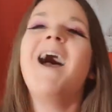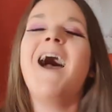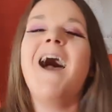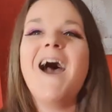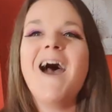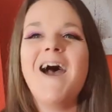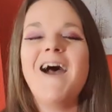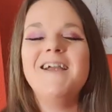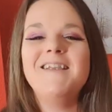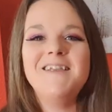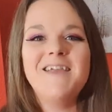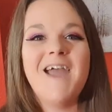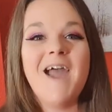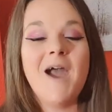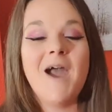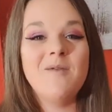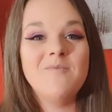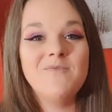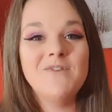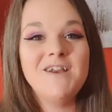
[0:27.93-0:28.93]
And
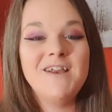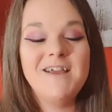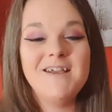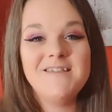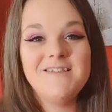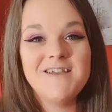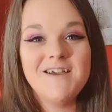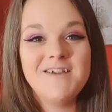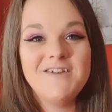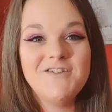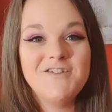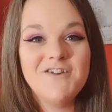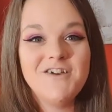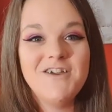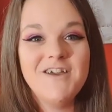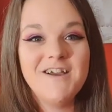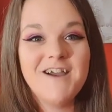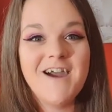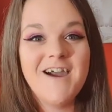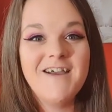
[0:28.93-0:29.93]
yeah, I'm really excited to show
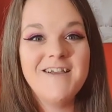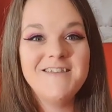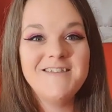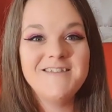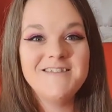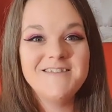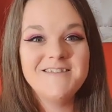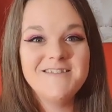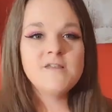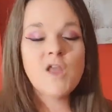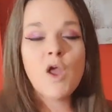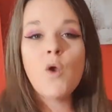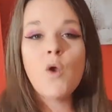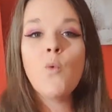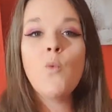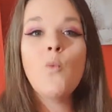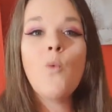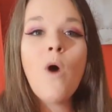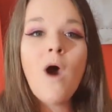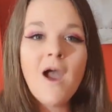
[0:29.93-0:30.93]
you guys. So
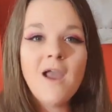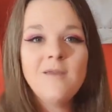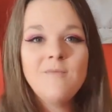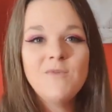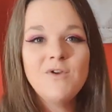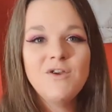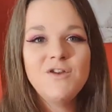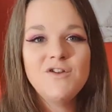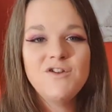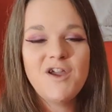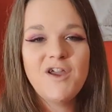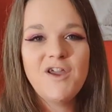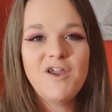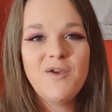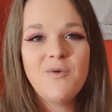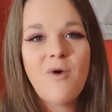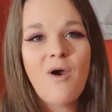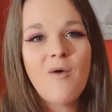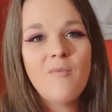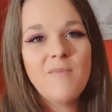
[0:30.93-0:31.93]
what I'm going to show
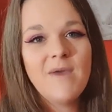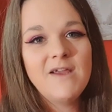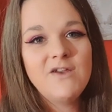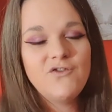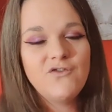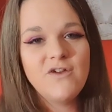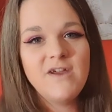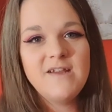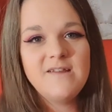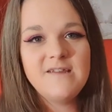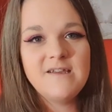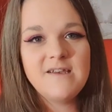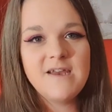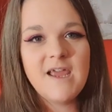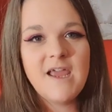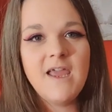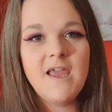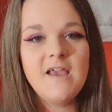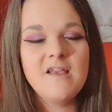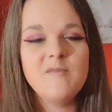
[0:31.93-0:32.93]
you on my tree
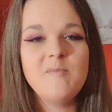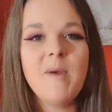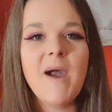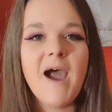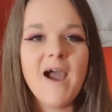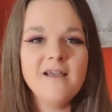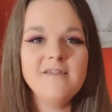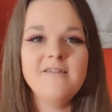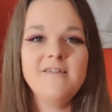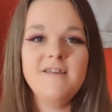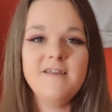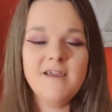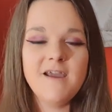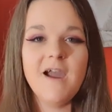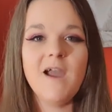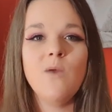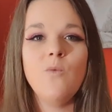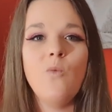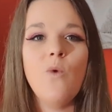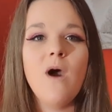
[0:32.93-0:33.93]
today is past
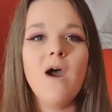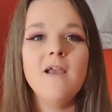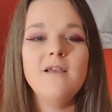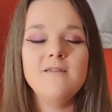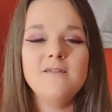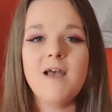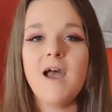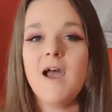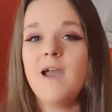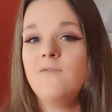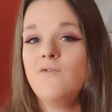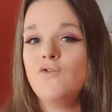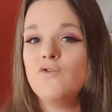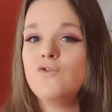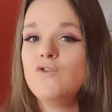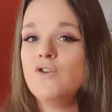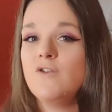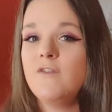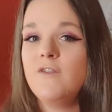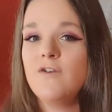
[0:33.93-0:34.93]
DIYs that I've done
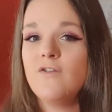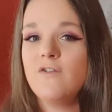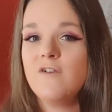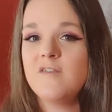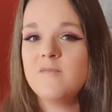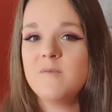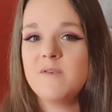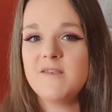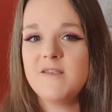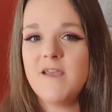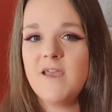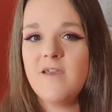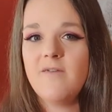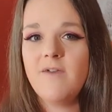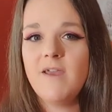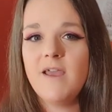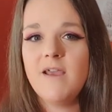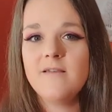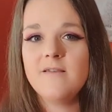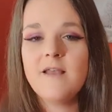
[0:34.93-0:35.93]
during the Christmas
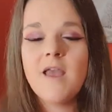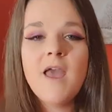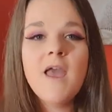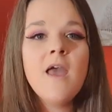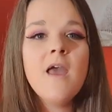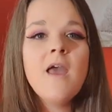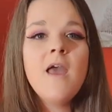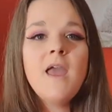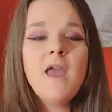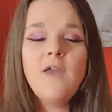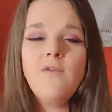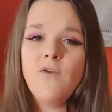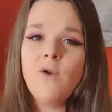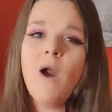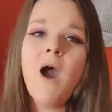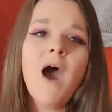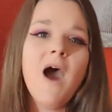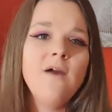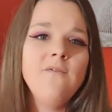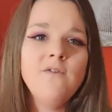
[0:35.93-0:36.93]
series. If you
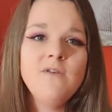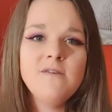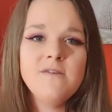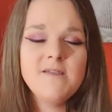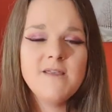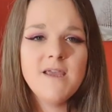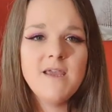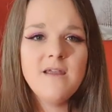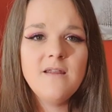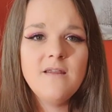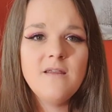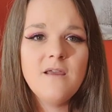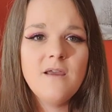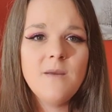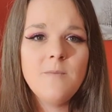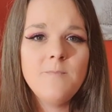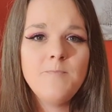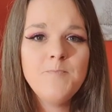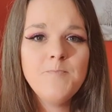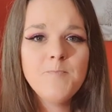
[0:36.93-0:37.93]
haven't seen
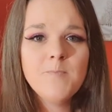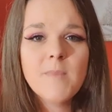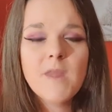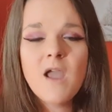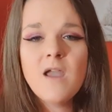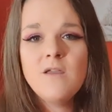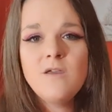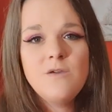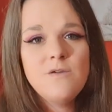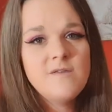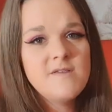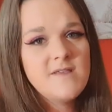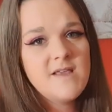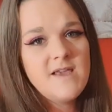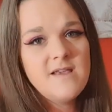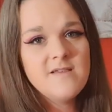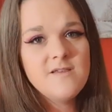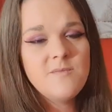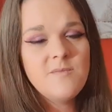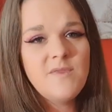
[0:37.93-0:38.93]
them and you
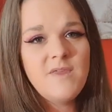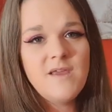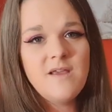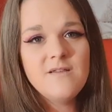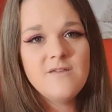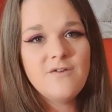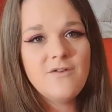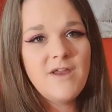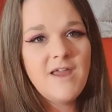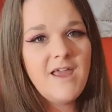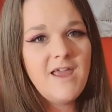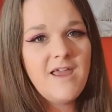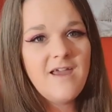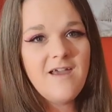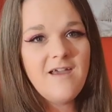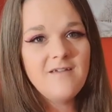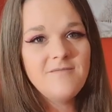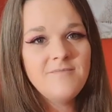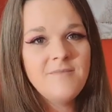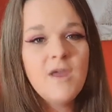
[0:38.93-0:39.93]
see some things on
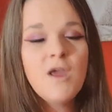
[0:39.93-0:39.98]
here,